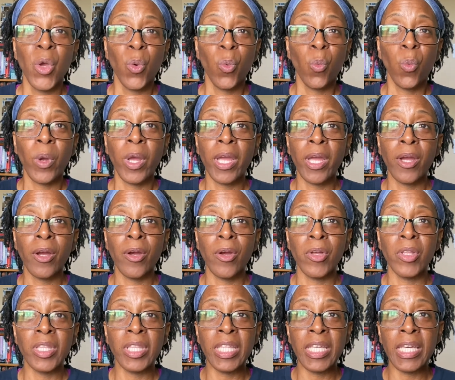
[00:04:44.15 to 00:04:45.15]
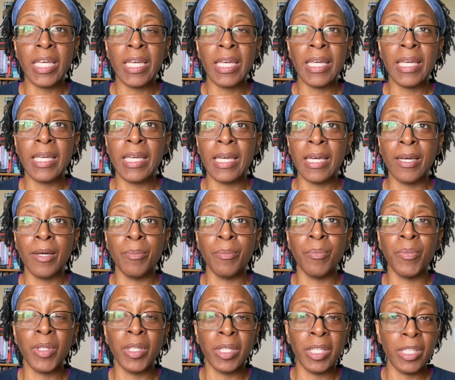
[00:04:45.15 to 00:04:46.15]
where the
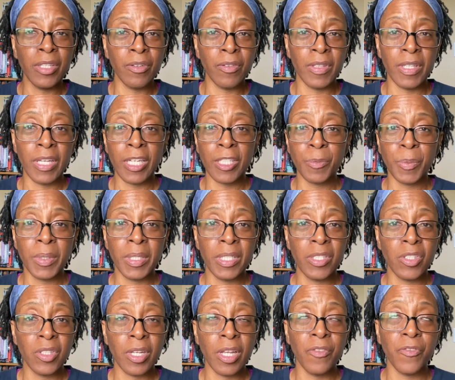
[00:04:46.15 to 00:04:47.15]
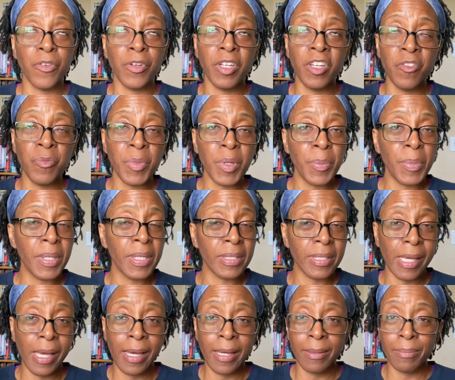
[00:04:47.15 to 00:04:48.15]
leader of the expedition, and forgive me because
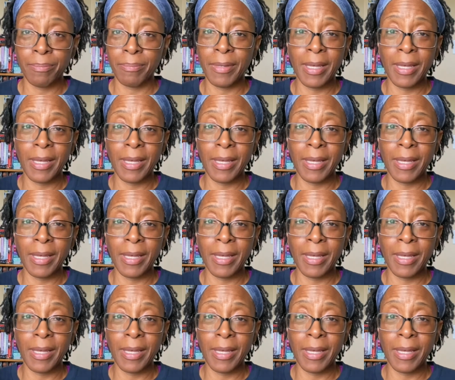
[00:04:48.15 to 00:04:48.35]
I